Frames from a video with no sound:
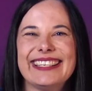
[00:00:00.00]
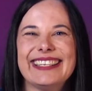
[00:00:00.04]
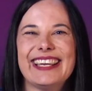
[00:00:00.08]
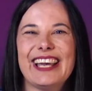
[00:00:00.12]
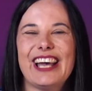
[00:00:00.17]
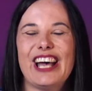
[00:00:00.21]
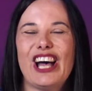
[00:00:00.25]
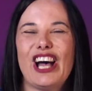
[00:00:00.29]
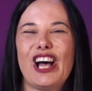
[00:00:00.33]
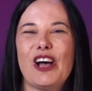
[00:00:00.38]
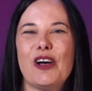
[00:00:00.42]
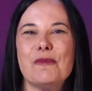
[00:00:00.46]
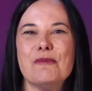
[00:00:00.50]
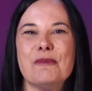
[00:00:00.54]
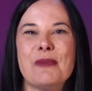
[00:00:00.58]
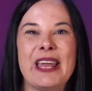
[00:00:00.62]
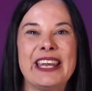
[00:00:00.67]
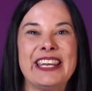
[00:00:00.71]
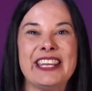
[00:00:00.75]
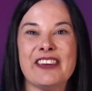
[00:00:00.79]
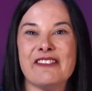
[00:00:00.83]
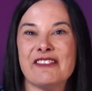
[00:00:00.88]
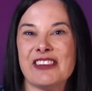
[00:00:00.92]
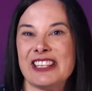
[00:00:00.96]
Uh,
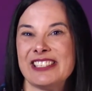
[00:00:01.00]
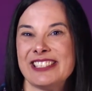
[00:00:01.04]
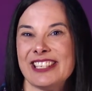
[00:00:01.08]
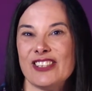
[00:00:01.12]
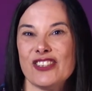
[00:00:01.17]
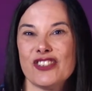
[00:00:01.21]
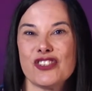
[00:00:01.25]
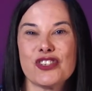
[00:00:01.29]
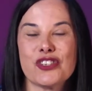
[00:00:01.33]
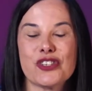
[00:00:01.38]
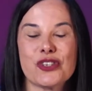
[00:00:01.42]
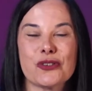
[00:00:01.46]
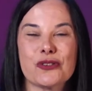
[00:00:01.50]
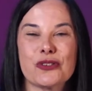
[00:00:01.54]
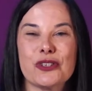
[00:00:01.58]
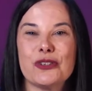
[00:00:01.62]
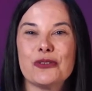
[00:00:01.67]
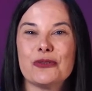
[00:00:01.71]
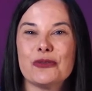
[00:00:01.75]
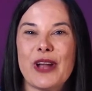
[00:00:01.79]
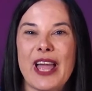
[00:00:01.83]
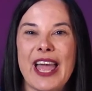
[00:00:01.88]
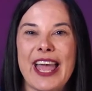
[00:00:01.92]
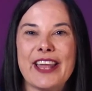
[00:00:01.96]
many of us as
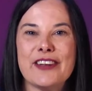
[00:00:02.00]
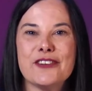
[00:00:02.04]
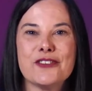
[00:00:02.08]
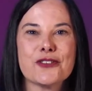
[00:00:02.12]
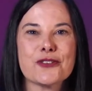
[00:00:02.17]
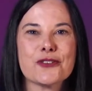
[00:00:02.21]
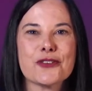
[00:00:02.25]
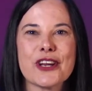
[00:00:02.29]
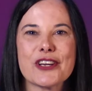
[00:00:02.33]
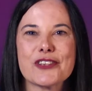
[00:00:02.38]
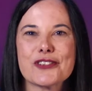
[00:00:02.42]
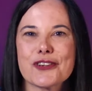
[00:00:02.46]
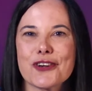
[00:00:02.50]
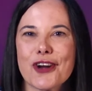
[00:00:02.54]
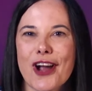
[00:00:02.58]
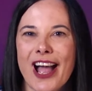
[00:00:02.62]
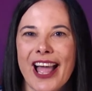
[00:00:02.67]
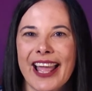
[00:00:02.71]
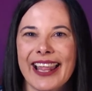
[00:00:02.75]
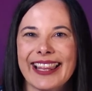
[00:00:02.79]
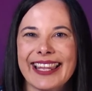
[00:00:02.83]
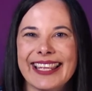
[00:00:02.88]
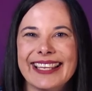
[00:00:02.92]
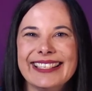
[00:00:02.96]
children read Treasure
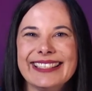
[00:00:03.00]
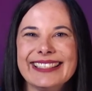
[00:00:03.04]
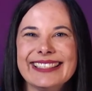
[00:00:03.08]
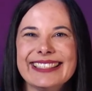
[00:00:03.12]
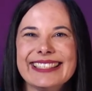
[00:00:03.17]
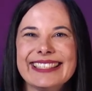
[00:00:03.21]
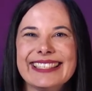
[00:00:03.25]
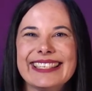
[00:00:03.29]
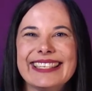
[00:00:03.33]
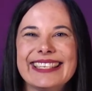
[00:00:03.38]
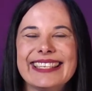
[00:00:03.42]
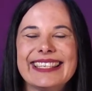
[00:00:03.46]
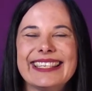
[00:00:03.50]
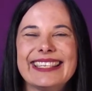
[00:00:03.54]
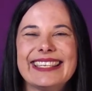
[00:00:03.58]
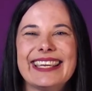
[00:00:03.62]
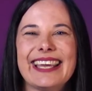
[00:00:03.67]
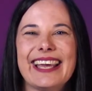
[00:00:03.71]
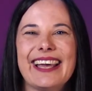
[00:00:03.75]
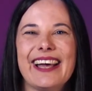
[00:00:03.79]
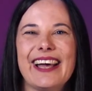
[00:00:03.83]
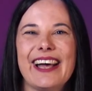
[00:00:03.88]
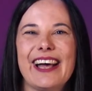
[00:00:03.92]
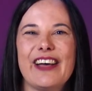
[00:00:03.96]
Island.
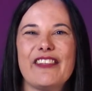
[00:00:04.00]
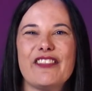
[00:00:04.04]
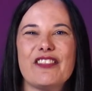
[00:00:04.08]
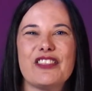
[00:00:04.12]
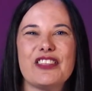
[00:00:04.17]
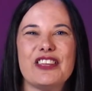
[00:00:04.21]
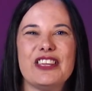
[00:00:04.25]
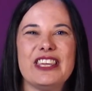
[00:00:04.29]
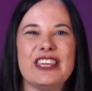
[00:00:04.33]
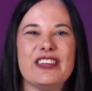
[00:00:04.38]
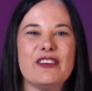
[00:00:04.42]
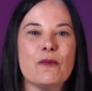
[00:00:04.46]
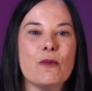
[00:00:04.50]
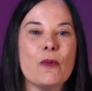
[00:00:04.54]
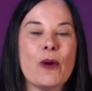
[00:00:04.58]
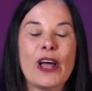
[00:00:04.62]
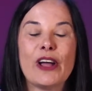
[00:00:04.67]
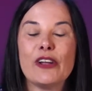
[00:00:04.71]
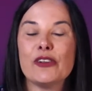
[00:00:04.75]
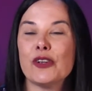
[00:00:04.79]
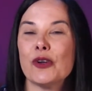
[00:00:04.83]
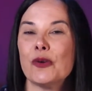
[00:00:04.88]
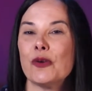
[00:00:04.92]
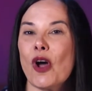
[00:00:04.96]
Uh, the
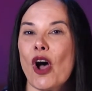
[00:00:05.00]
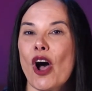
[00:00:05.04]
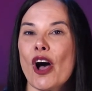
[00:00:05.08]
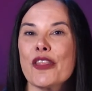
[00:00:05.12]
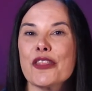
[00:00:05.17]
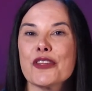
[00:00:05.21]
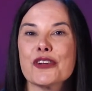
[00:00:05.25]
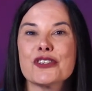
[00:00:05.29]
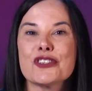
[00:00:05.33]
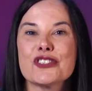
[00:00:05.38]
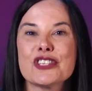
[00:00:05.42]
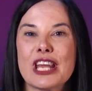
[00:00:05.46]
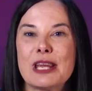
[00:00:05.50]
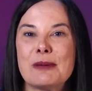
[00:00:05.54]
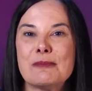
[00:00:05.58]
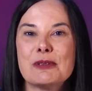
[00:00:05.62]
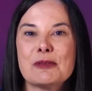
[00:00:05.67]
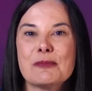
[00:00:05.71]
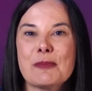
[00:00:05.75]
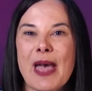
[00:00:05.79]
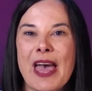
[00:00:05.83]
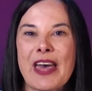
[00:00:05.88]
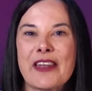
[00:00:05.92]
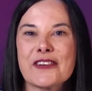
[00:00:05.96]
well known author James
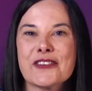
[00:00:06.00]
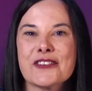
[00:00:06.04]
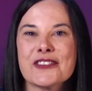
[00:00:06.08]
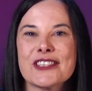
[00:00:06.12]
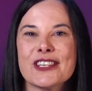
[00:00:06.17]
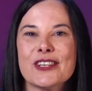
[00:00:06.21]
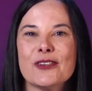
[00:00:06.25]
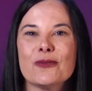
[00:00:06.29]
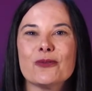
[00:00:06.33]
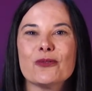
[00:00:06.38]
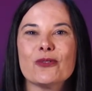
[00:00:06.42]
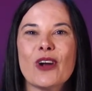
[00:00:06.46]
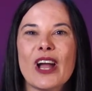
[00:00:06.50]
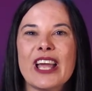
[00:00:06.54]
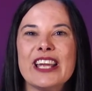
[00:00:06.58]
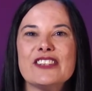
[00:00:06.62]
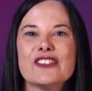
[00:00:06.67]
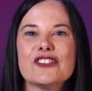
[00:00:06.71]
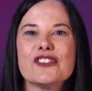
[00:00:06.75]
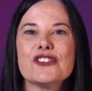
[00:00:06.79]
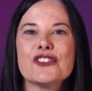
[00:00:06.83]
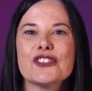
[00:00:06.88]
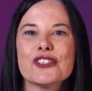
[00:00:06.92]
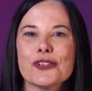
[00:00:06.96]
Patterson
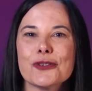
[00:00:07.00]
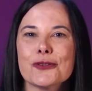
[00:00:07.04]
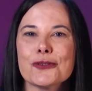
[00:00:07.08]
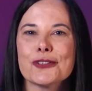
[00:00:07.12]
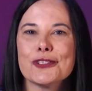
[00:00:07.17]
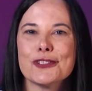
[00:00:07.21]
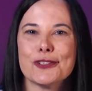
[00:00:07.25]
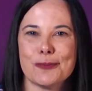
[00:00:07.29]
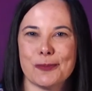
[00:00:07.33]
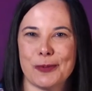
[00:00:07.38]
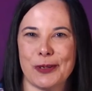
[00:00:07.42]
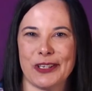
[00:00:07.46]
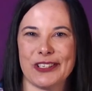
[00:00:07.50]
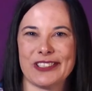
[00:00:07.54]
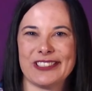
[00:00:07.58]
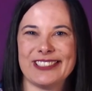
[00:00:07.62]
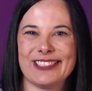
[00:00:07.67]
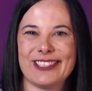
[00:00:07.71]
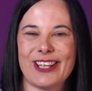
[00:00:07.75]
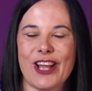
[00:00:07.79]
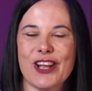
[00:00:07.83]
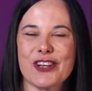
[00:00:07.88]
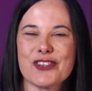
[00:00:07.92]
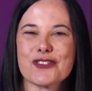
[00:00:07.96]
writes children's
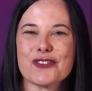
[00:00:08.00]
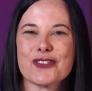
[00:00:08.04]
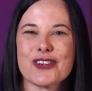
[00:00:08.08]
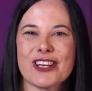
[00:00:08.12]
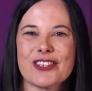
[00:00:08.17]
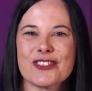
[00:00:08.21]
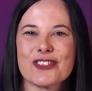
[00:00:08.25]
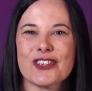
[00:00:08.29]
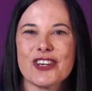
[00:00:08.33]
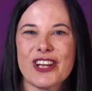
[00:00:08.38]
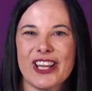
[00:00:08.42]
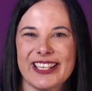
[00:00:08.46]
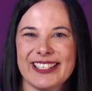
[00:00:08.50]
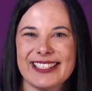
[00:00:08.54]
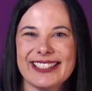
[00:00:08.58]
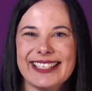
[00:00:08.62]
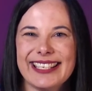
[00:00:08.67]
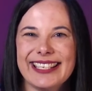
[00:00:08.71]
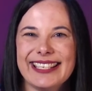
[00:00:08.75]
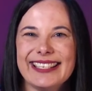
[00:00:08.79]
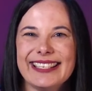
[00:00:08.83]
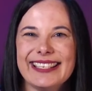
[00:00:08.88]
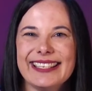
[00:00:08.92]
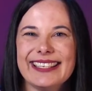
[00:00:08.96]
books on treasure
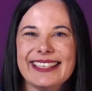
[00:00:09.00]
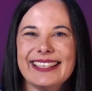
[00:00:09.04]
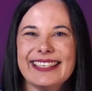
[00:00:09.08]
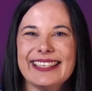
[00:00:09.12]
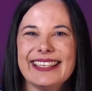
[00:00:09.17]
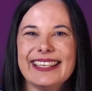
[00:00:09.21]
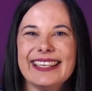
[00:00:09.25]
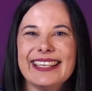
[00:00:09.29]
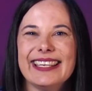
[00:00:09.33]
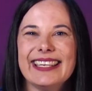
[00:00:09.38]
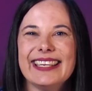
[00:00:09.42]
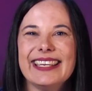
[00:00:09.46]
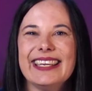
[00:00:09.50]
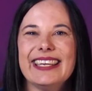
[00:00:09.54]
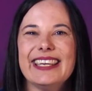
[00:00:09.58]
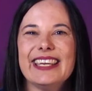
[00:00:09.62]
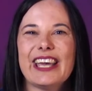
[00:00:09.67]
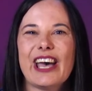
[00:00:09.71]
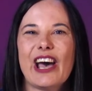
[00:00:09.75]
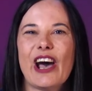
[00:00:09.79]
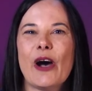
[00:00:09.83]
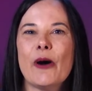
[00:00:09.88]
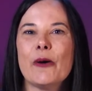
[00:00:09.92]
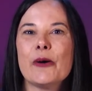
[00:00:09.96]
hunting.
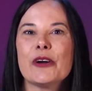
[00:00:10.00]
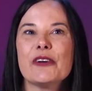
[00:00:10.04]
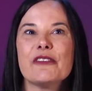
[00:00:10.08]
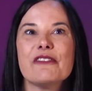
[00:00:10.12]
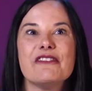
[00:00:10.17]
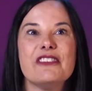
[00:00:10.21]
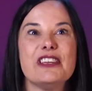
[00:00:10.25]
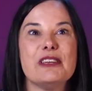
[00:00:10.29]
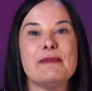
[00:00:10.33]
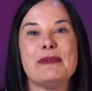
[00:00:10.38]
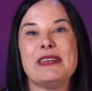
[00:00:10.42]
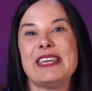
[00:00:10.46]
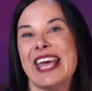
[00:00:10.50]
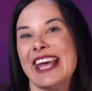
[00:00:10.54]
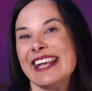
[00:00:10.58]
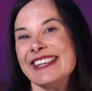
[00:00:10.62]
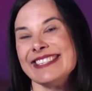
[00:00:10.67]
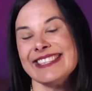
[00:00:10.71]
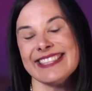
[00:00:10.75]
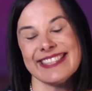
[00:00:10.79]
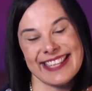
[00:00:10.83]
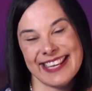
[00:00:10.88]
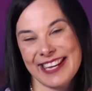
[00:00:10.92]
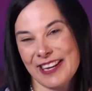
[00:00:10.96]
Our
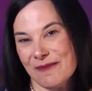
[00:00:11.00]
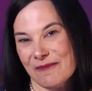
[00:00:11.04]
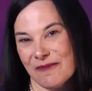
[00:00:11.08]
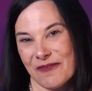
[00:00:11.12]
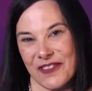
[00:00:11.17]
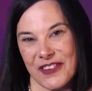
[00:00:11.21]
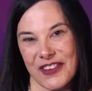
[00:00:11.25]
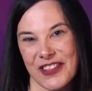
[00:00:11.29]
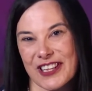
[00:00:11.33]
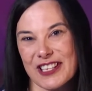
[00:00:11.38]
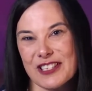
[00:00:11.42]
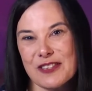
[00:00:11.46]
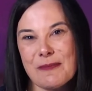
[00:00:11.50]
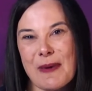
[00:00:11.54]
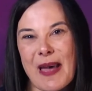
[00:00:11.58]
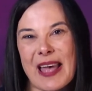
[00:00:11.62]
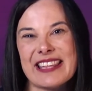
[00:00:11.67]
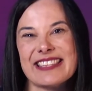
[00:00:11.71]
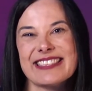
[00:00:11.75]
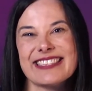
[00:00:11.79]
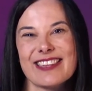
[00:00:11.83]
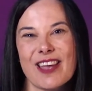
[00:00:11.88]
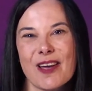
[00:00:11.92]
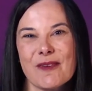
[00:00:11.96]
VBS theme for this
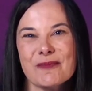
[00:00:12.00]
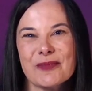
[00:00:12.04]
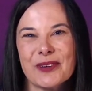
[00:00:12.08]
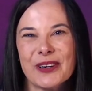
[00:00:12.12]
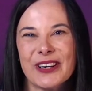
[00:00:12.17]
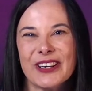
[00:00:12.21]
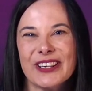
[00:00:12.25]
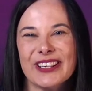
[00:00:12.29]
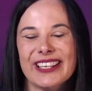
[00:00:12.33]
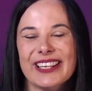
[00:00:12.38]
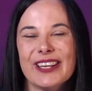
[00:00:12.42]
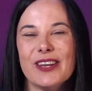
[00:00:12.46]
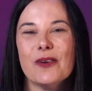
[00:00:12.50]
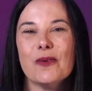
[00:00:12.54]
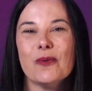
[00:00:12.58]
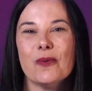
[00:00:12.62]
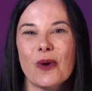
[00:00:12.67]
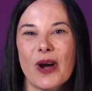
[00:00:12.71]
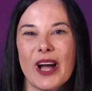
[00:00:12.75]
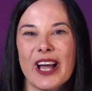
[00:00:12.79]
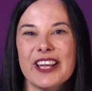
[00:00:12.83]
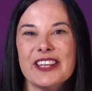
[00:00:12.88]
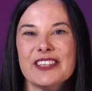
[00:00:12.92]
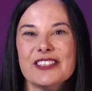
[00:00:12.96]
past summer
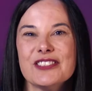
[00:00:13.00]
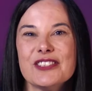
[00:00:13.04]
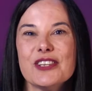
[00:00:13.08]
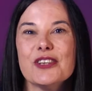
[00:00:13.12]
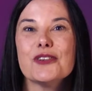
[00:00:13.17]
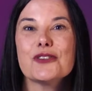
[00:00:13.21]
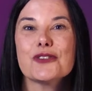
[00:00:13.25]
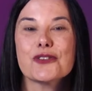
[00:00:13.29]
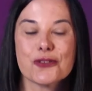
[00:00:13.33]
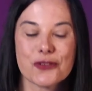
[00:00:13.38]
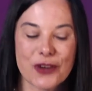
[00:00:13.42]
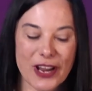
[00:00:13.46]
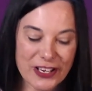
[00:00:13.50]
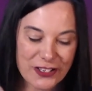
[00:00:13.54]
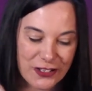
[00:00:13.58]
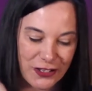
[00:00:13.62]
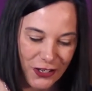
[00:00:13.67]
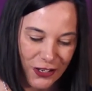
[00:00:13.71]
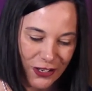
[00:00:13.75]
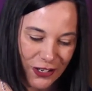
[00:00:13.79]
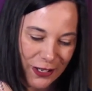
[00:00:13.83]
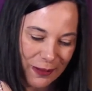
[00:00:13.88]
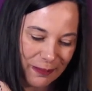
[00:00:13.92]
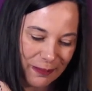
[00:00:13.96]
was Treasured.